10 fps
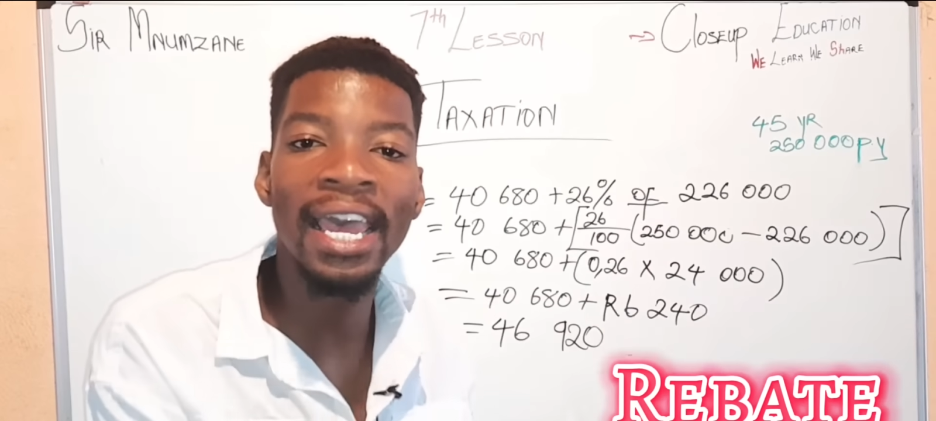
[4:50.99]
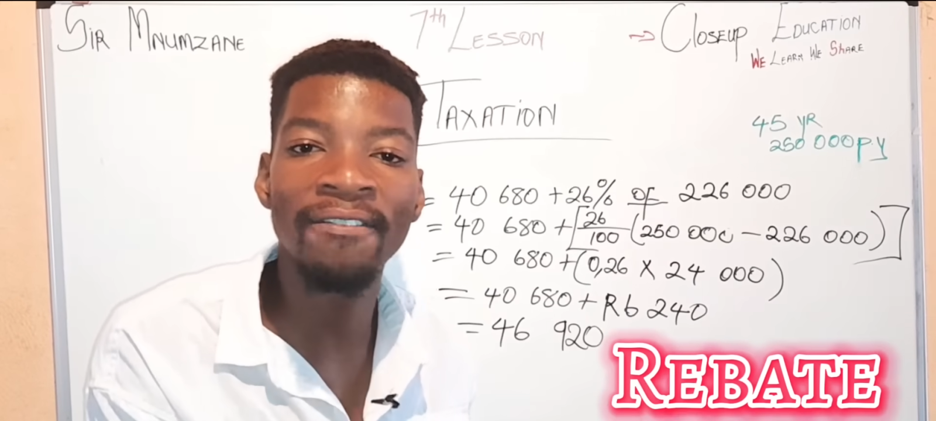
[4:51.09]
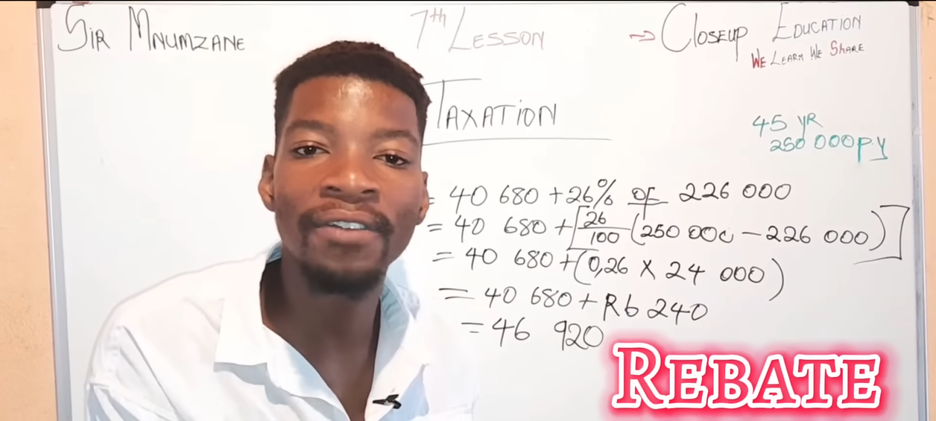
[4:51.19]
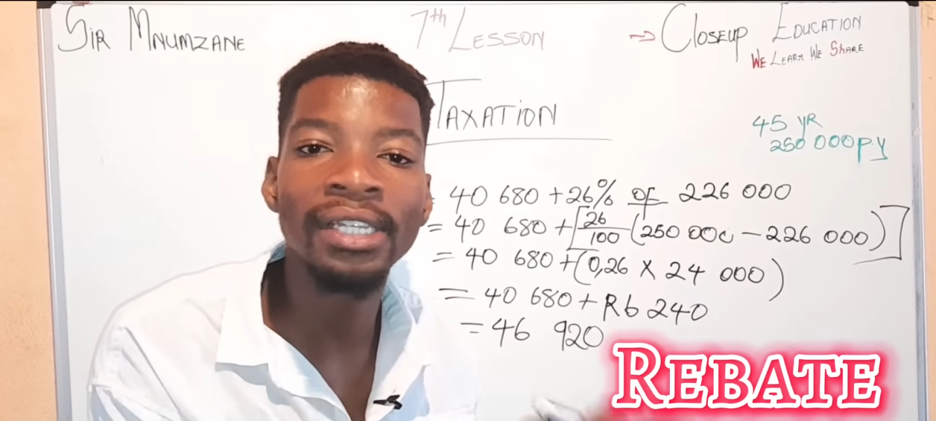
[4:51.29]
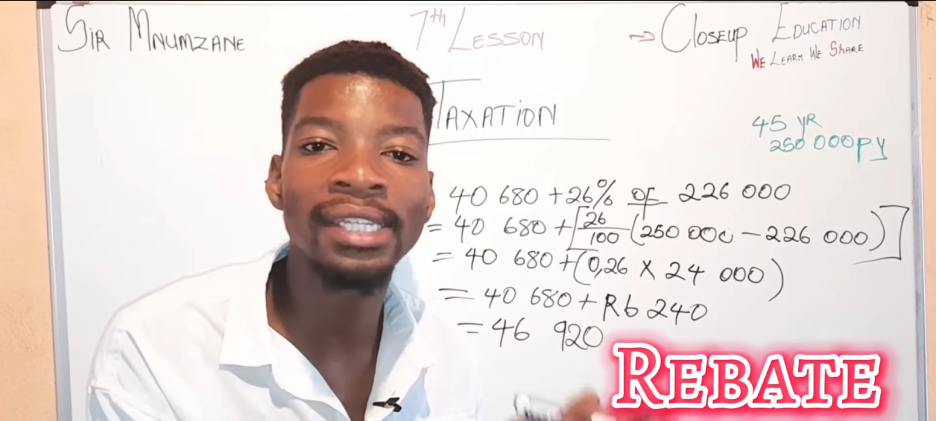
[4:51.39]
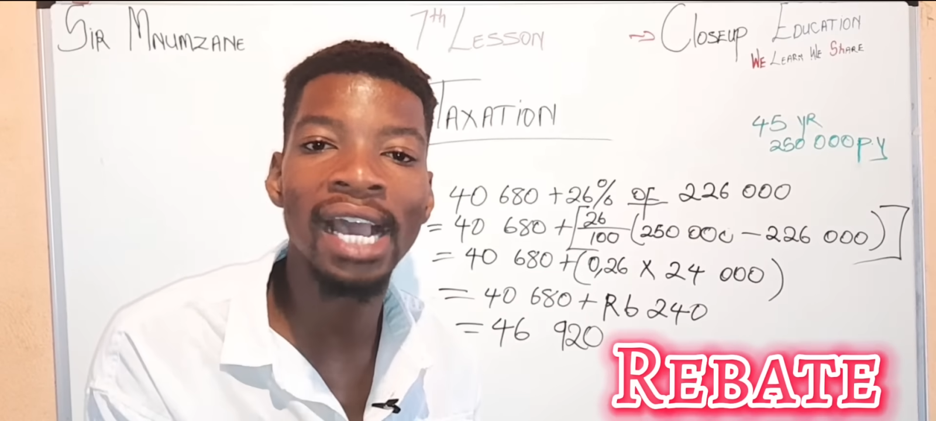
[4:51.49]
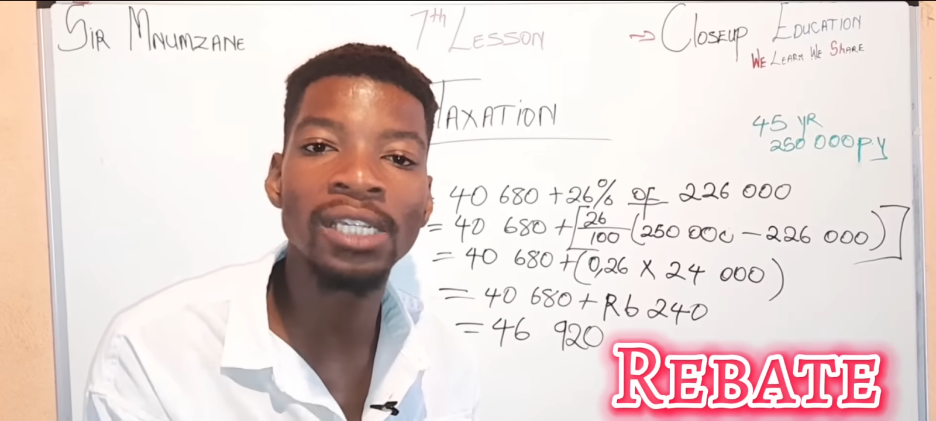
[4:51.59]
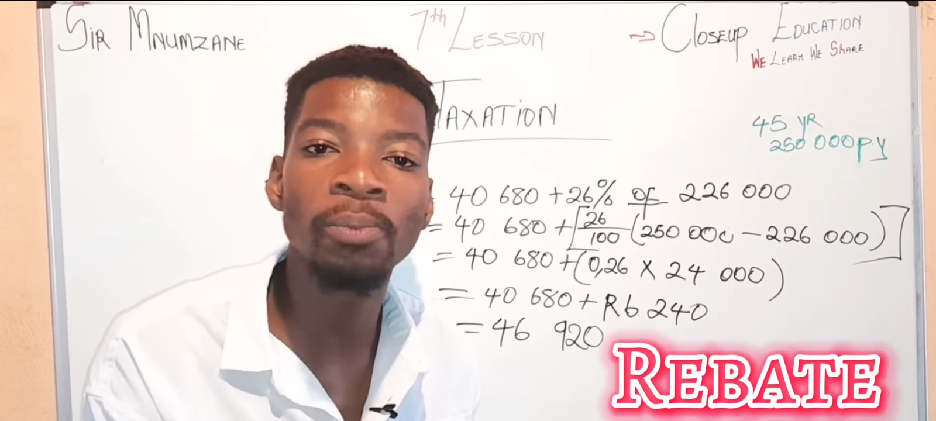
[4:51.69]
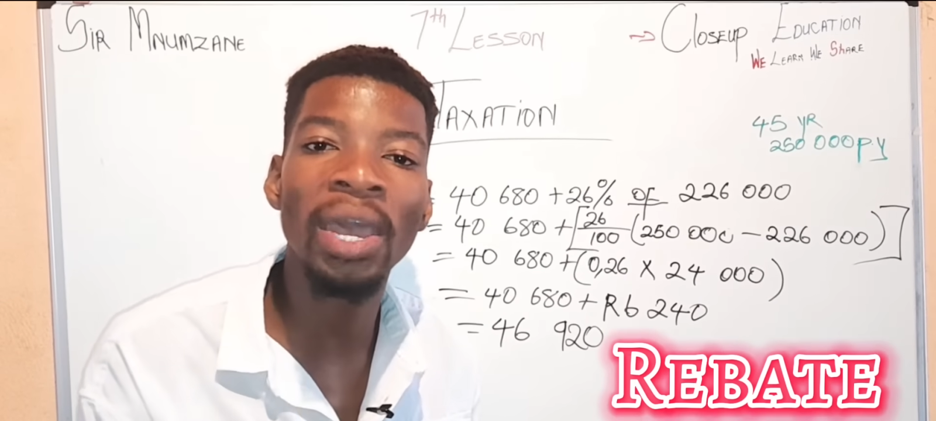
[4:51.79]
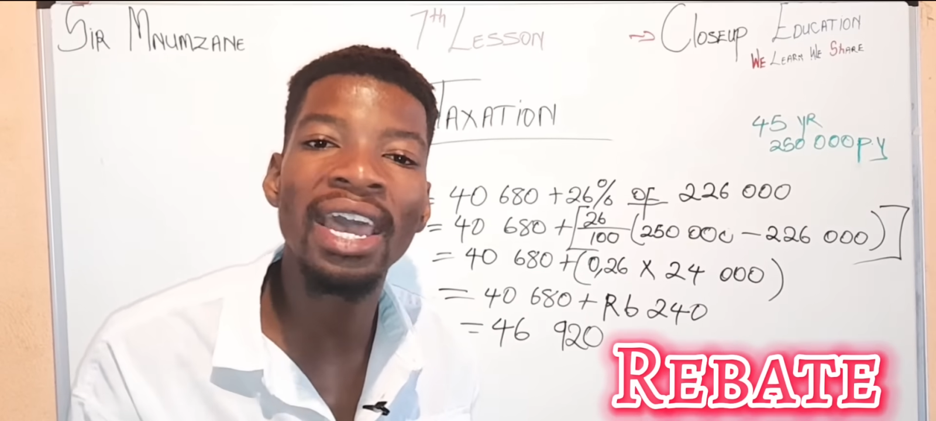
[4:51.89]
every
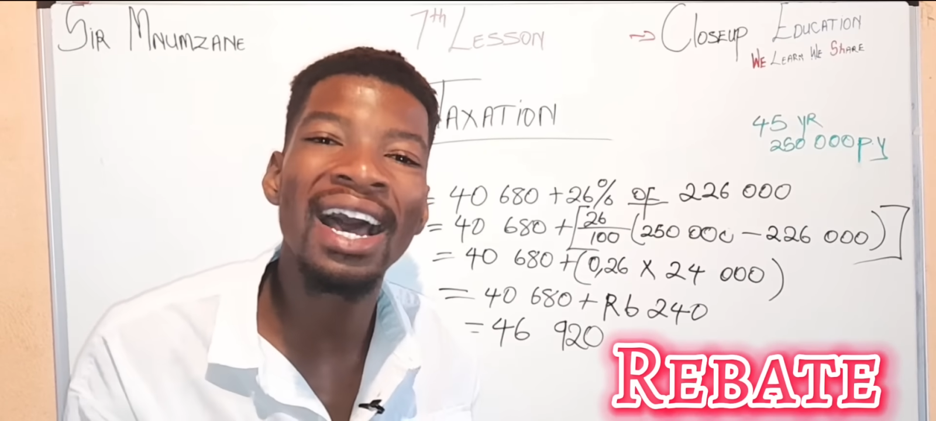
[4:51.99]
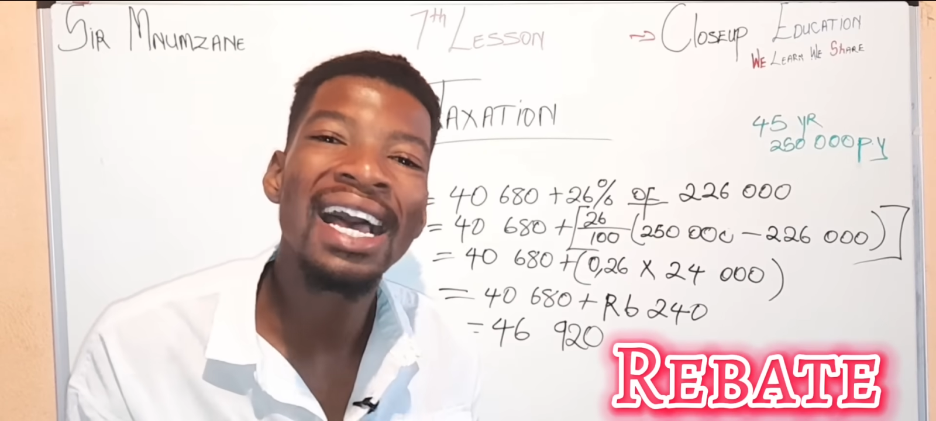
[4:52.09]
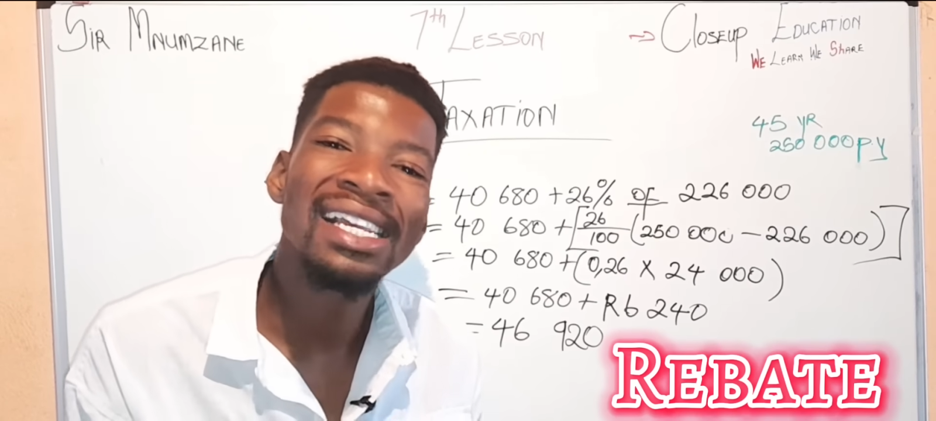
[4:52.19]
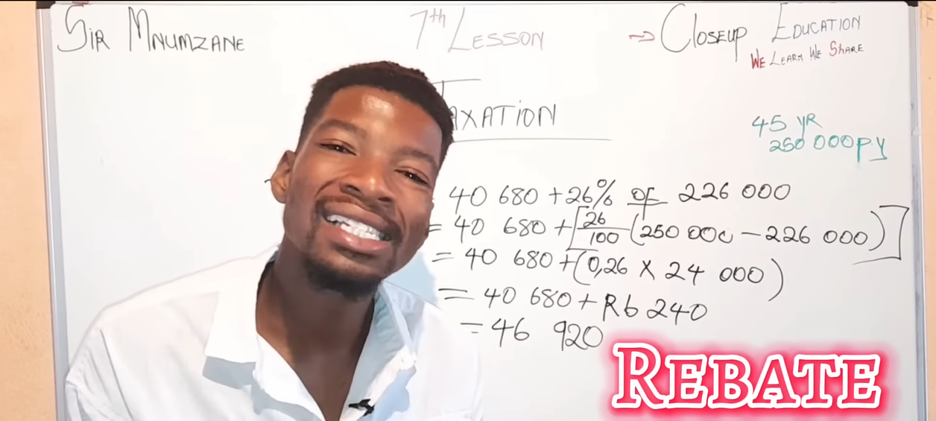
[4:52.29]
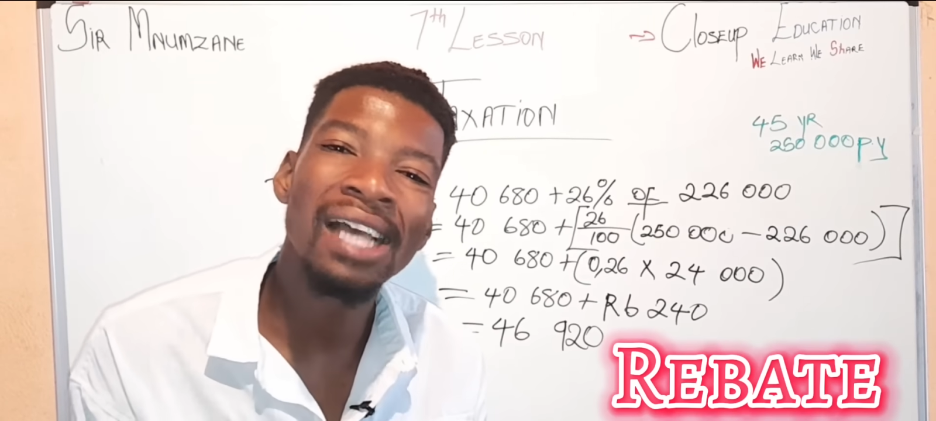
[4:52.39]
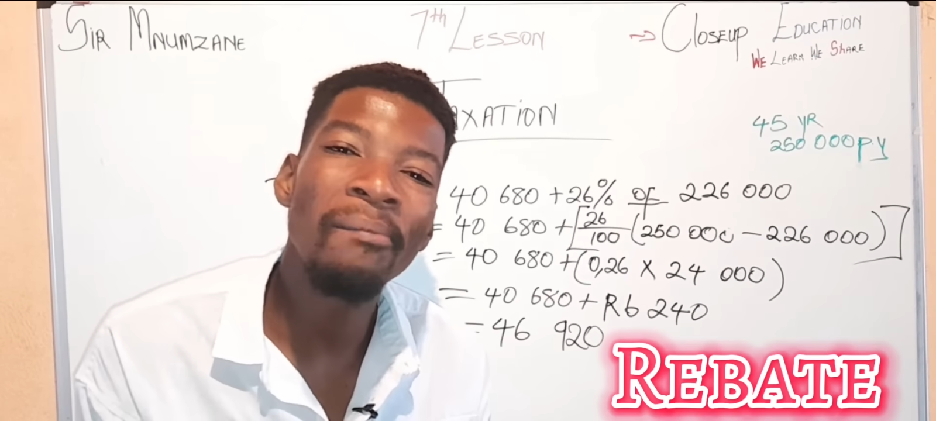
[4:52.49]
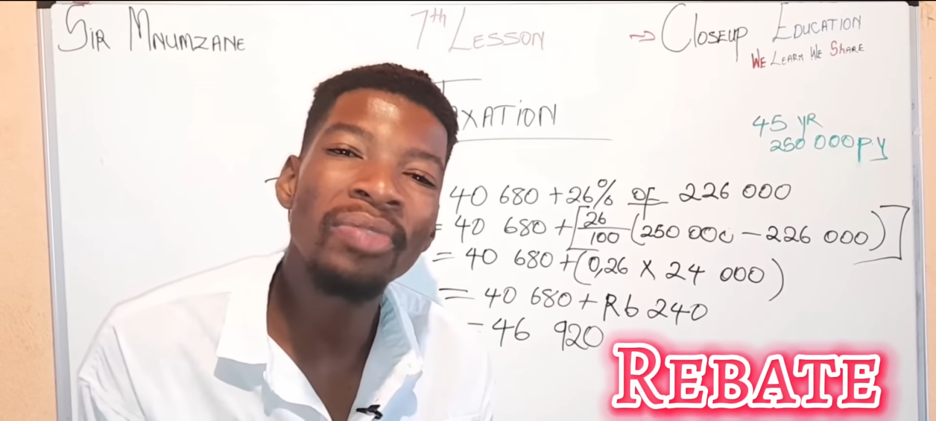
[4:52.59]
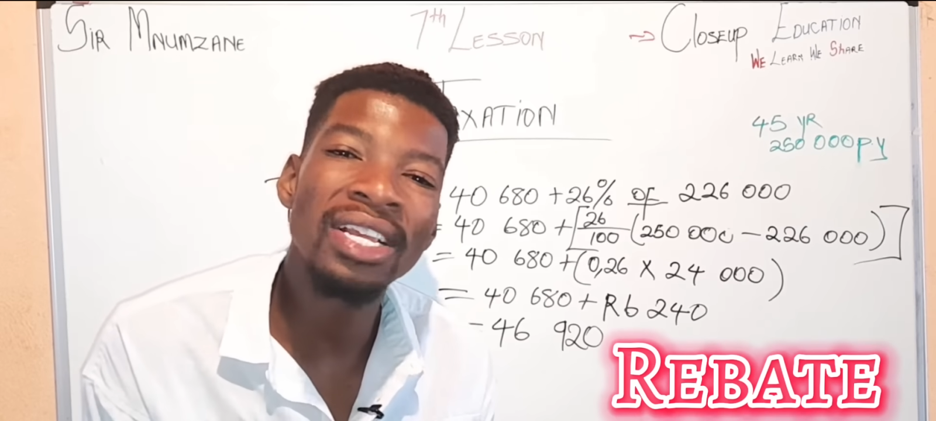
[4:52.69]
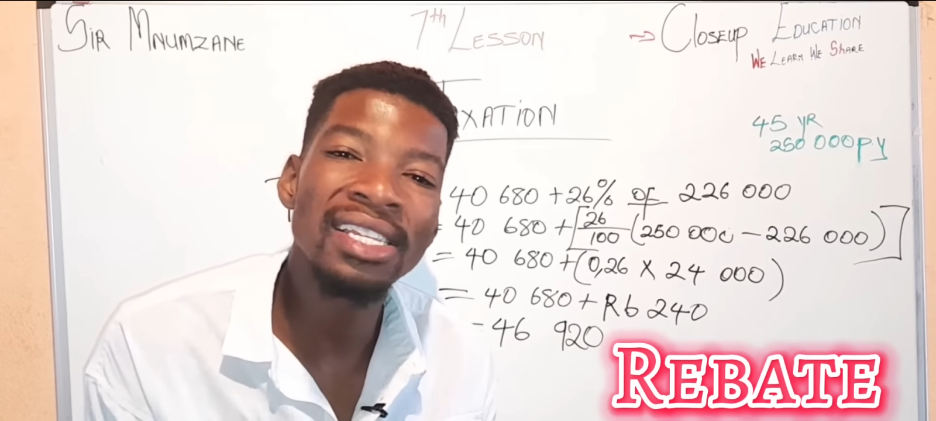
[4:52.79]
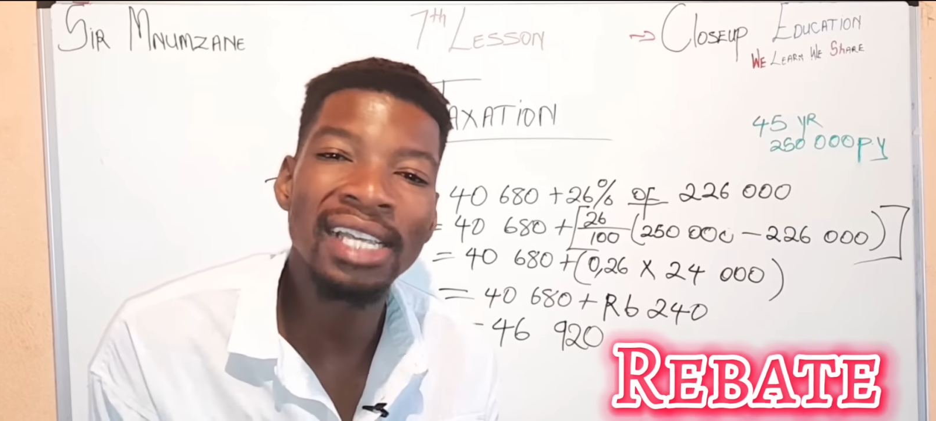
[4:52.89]
taxpayer some
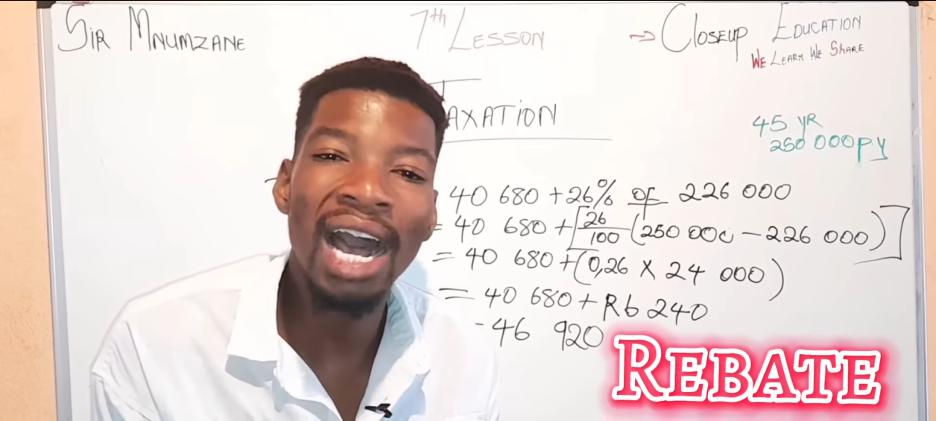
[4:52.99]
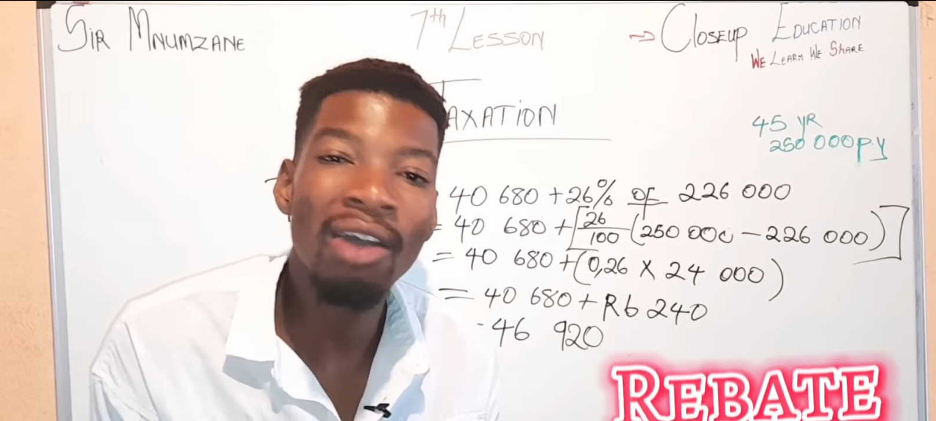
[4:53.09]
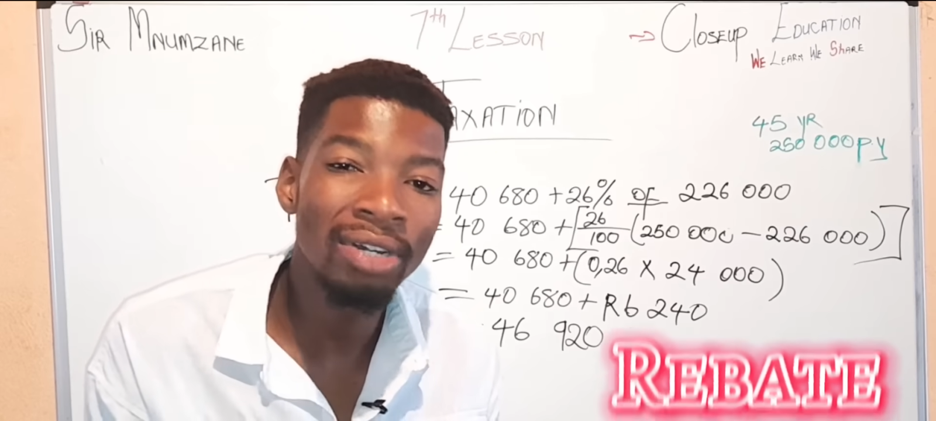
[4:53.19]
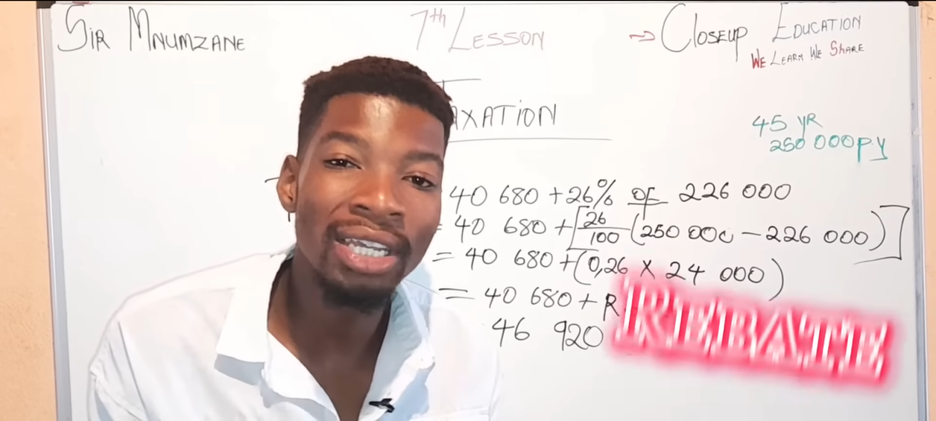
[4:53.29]
discount